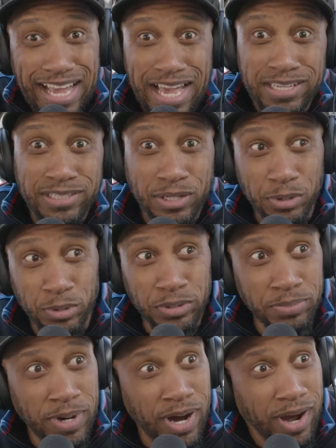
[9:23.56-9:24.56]
I got school
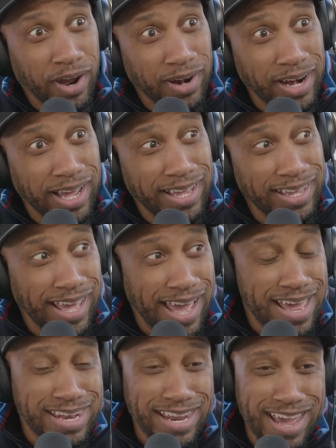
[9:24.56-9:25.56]
tomorrow. Like,
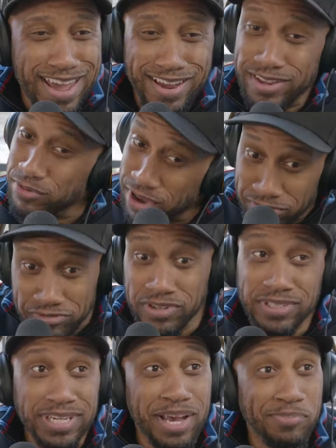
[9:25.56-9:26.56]
God damn, you better
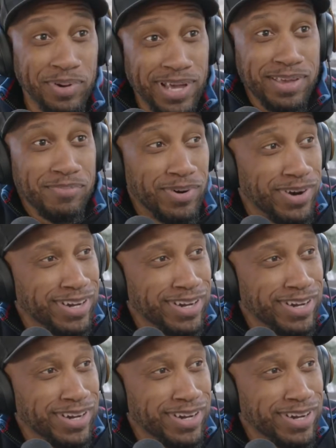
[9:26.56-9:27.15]
finish that plate, boy.